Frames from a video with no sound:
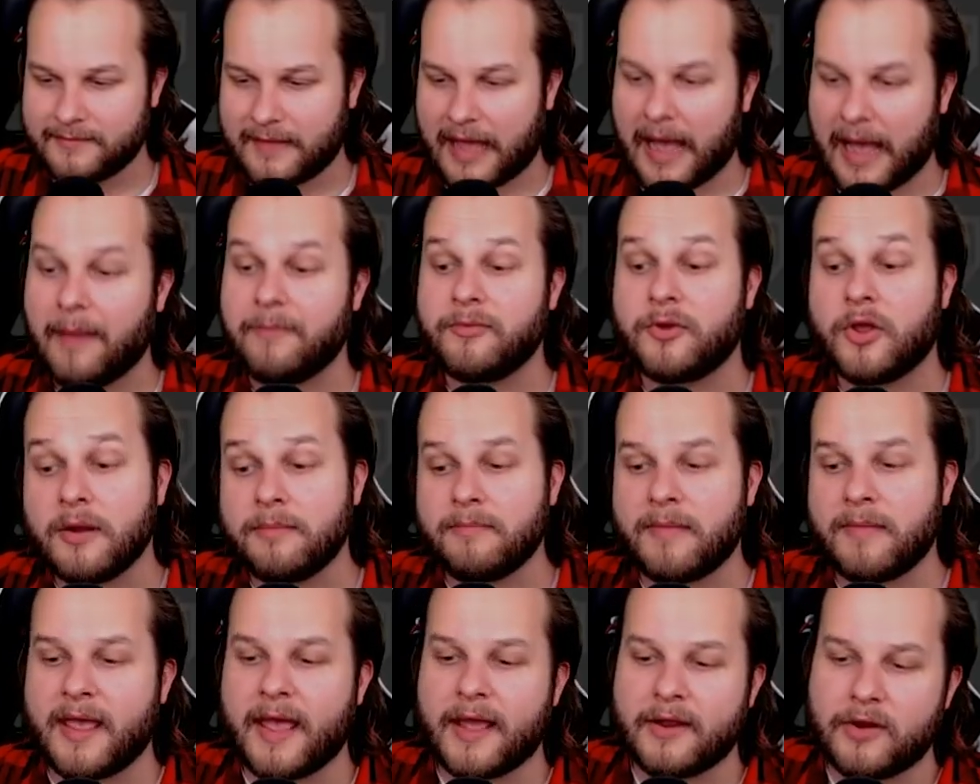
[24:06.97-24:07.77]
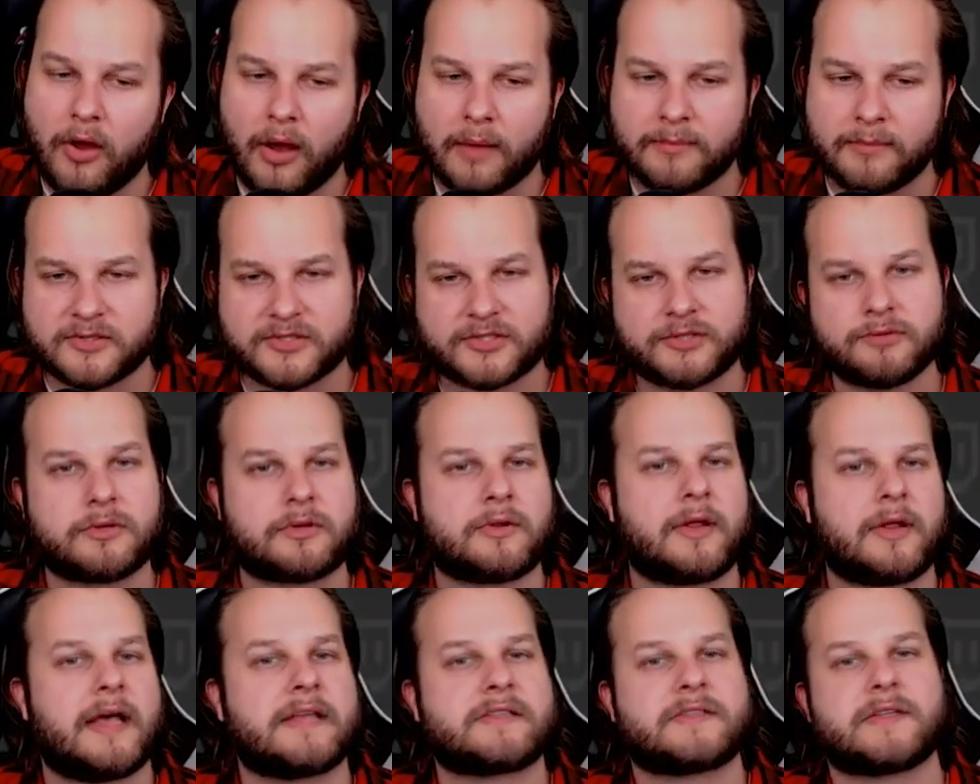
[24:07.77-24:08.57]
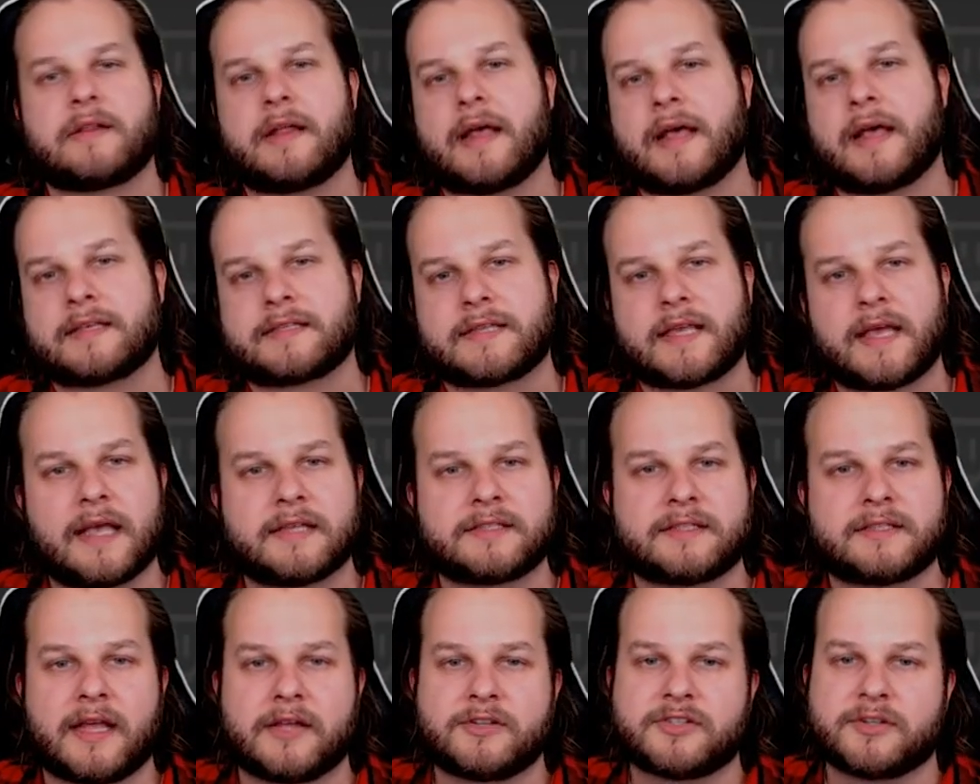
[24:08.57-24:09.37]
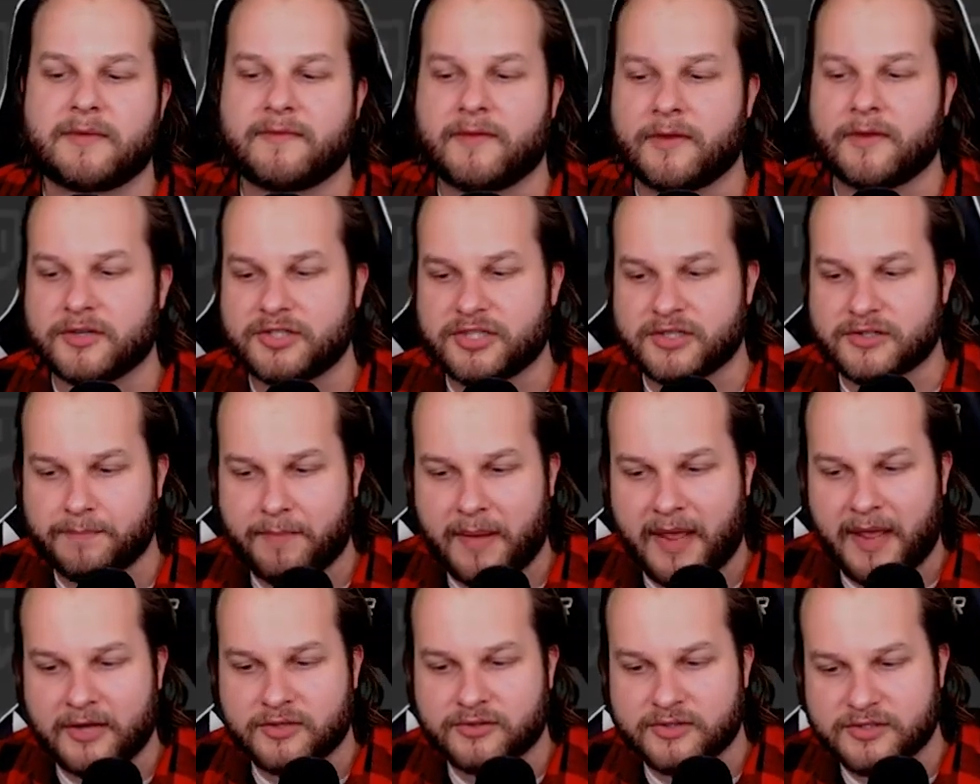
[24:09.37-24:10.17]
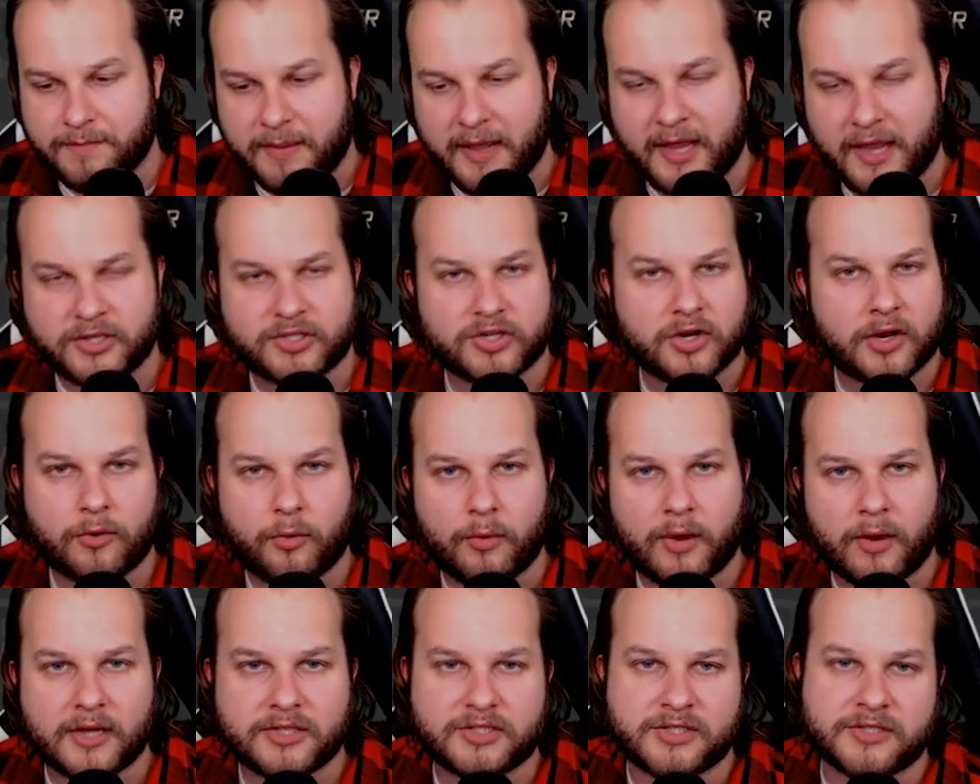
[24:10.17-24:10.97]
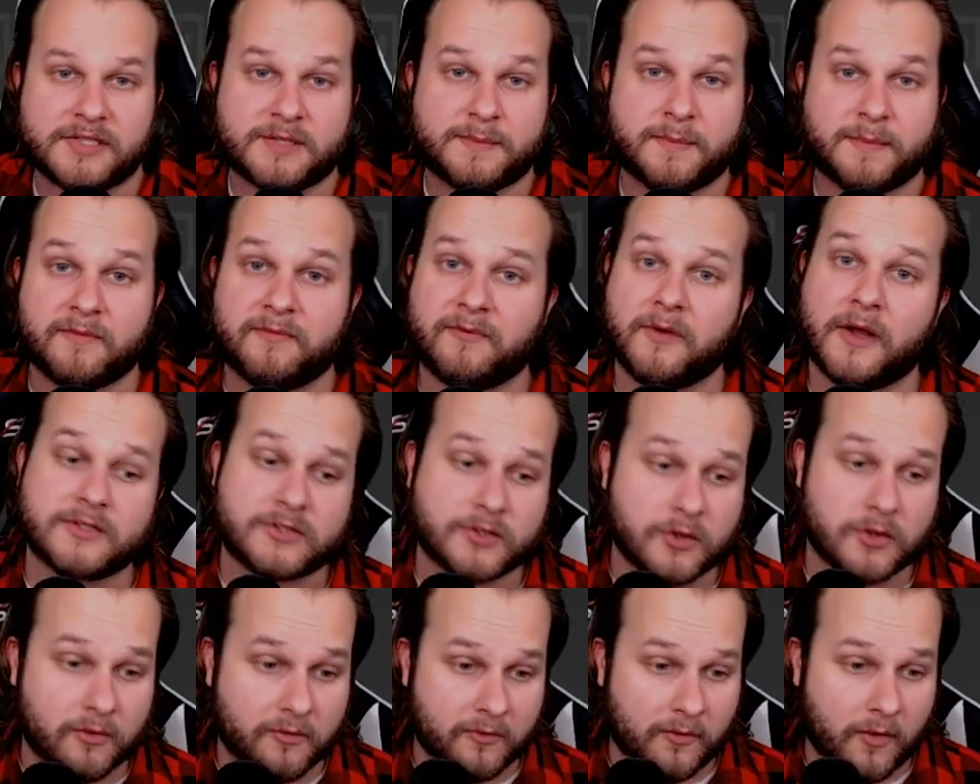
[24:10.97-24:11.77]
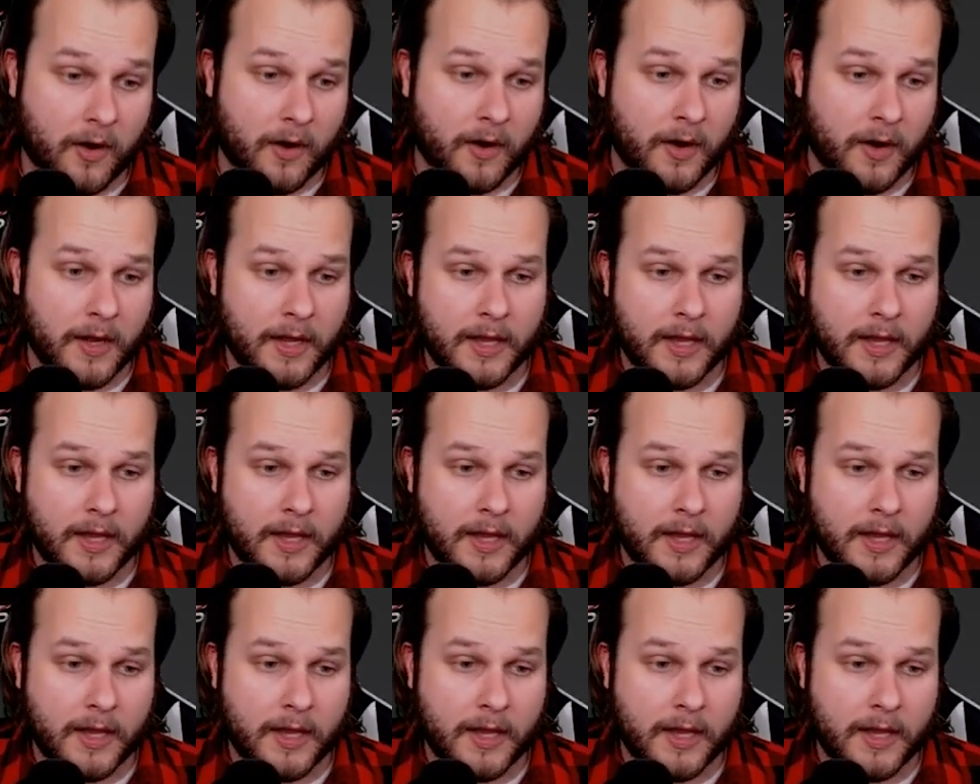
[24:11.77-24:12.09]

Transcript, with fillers: I'm good, man. No, I'm just doing class and glasscast, answering my very generous patrons' Patreon questions. It's been fun so far.